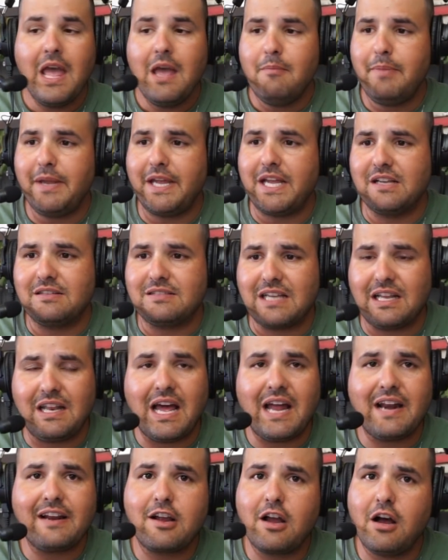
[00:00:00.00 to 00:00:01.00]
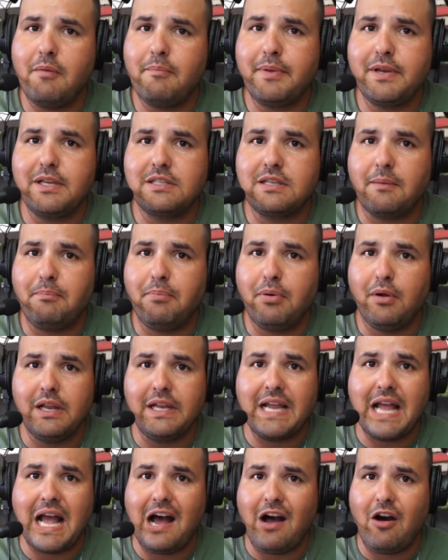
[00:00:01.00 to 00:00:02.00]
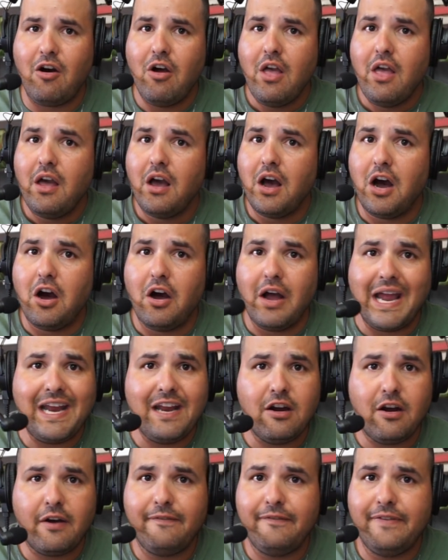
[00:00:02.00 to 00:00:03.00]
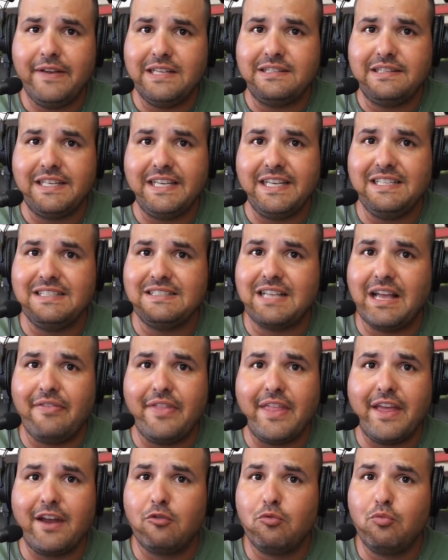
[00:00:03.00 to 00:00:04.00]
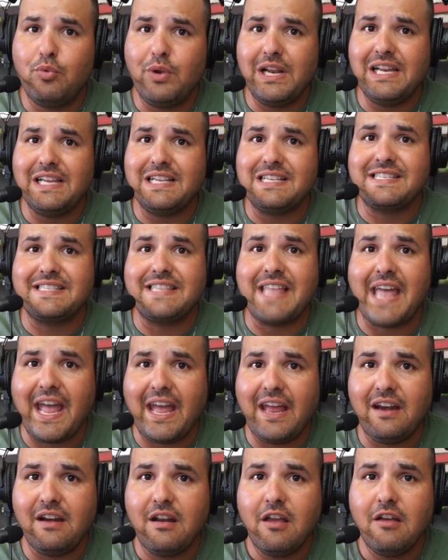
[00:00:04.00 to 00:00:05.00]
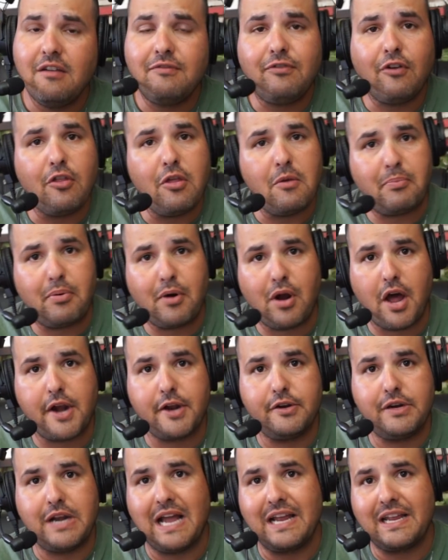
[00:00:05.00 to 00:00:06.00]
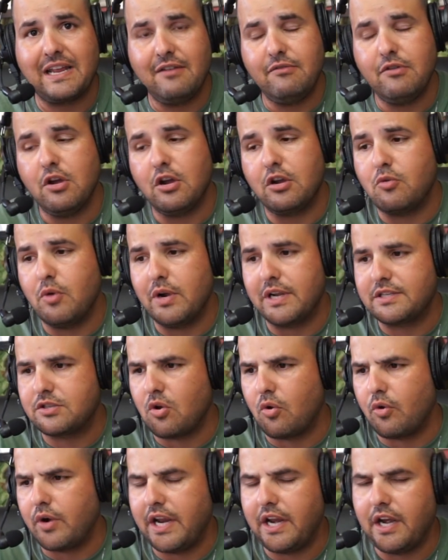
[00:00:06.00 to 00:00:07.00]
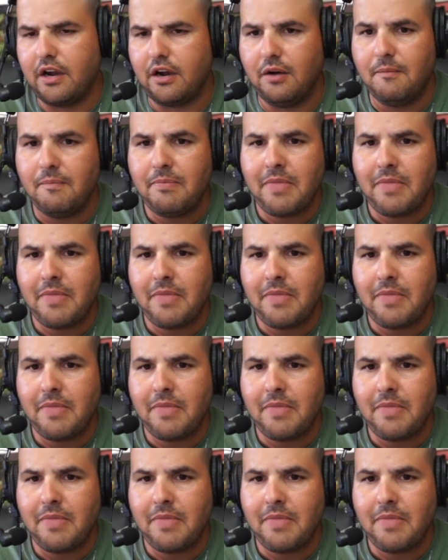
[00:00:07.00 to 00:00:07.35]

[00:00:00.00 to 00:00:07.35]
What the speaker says: because a lot of companies are pulling out AR-15s and they don't really stand for the product. I'll give you a quick story here.